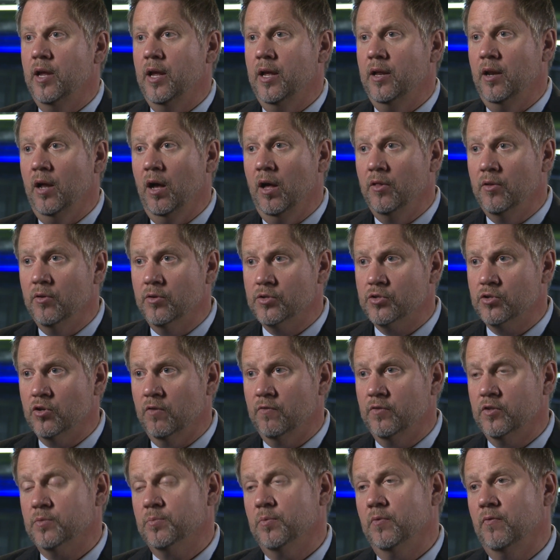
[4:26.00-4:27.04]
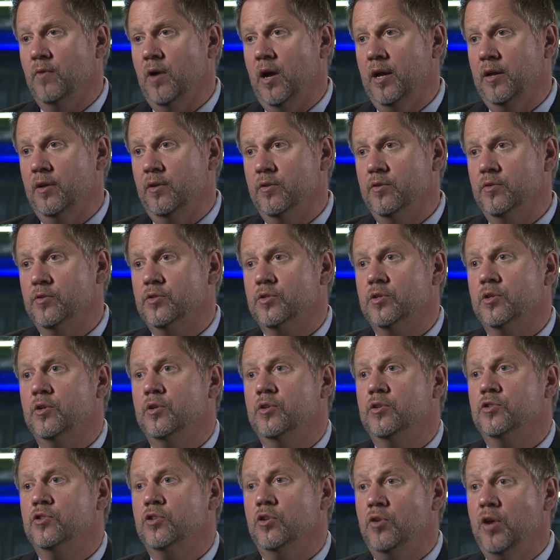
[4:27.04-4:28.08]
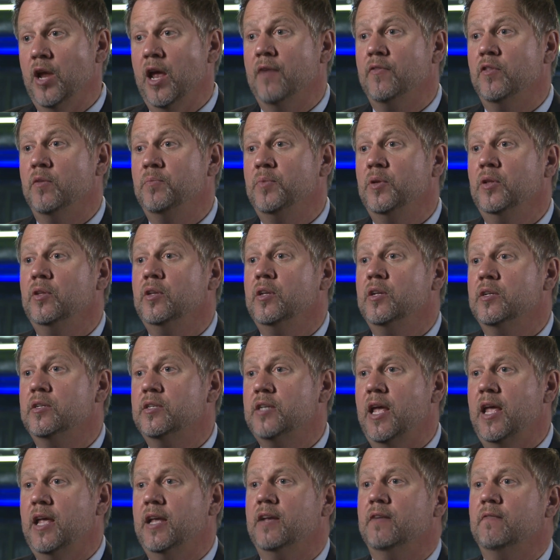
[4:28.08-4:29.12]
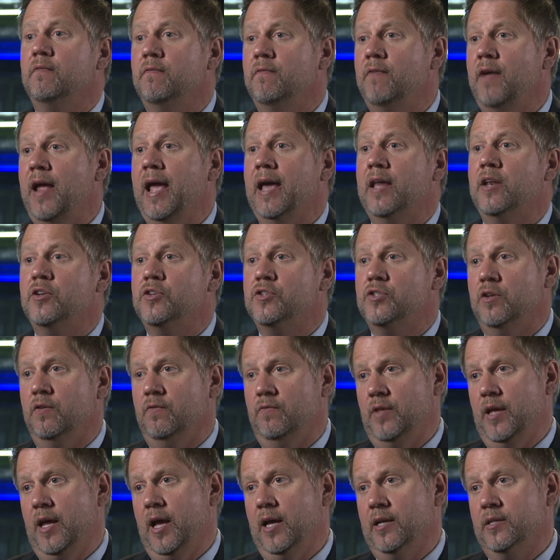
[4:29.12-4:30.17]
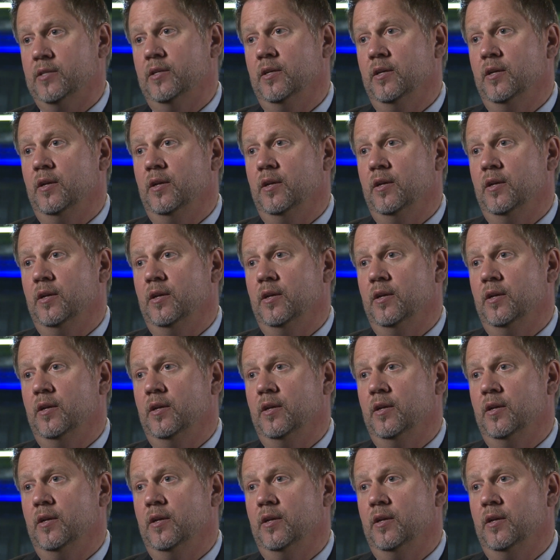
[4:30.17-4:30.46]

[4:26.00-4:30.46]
and other service providers so you have the ability to take advantage of that.